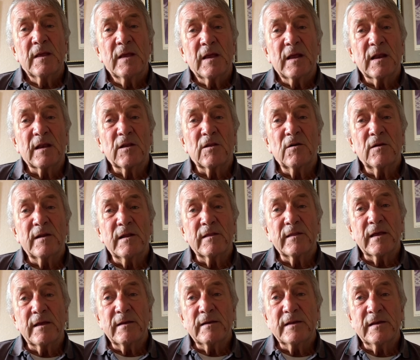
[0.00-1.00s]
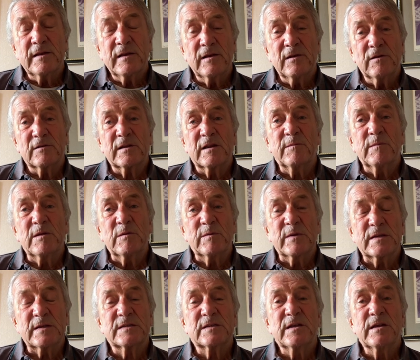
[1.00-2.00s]
And gone out there, and he looked at me a bit
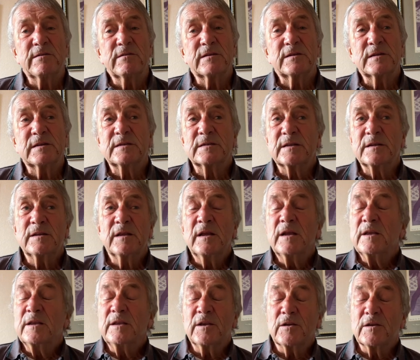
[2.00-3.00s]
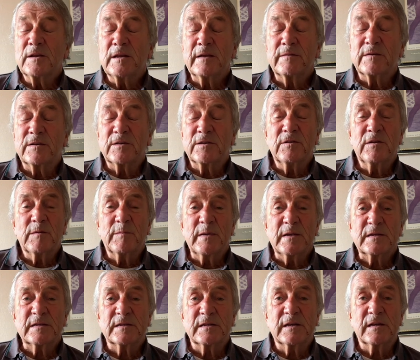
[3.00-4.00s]
serious, and he said, "You're going to have to do your
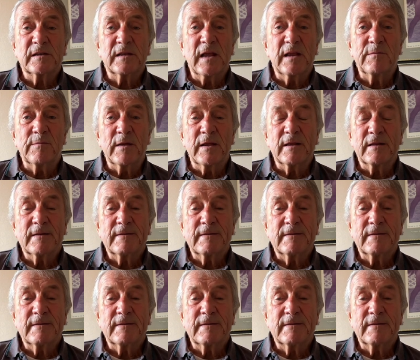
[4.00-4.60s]
best today, mate."